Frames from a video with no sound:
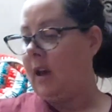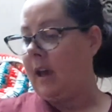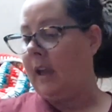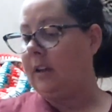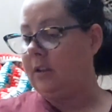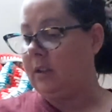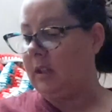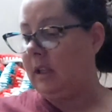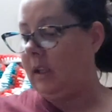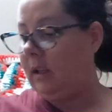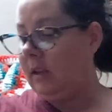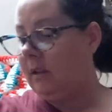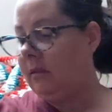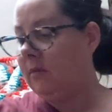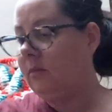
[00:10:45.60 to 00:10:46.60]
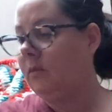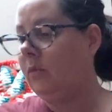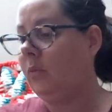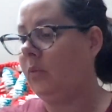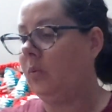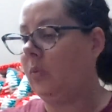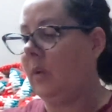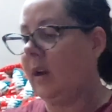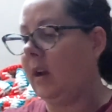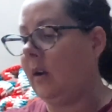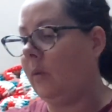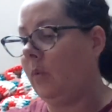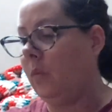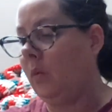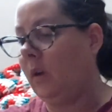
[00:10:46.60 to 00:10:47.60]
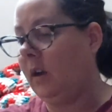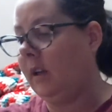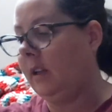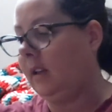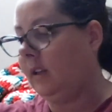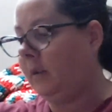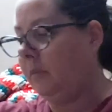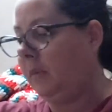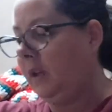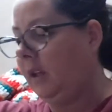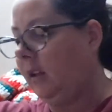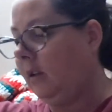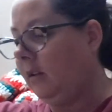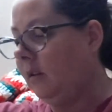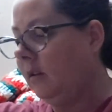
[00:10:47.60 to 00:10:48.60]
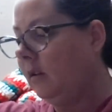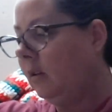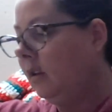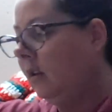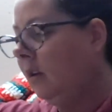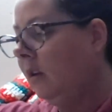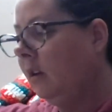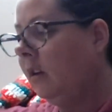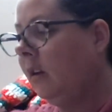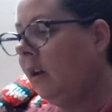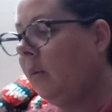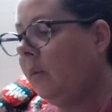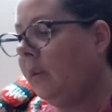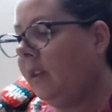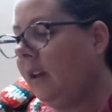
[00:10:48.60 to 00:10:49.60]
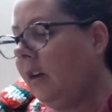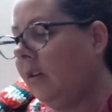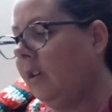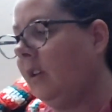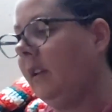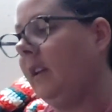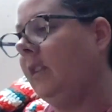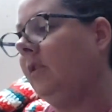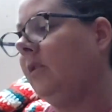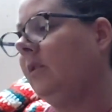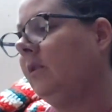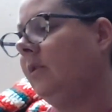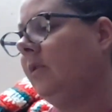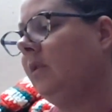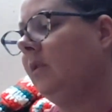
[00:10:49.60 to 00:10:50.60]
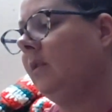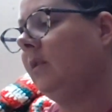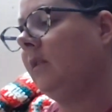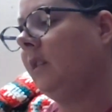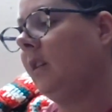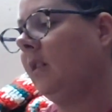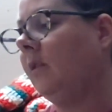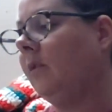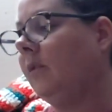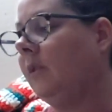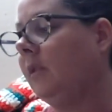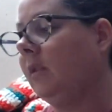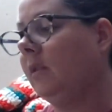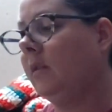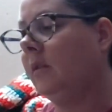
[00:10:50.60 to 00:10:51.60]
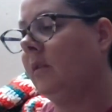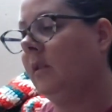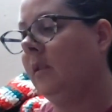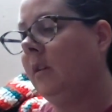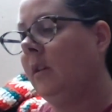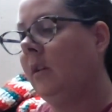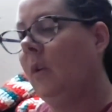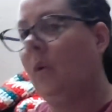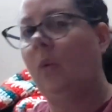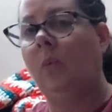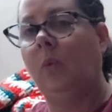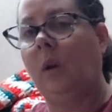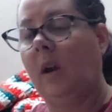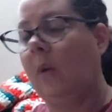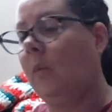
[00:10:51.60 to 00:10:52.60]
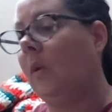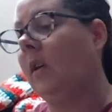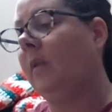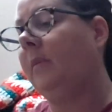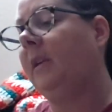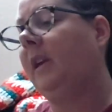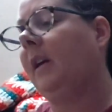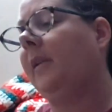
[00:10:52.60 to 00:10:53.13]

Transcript: actually where I wanted to be. Not with calculations, just kind of where I want to be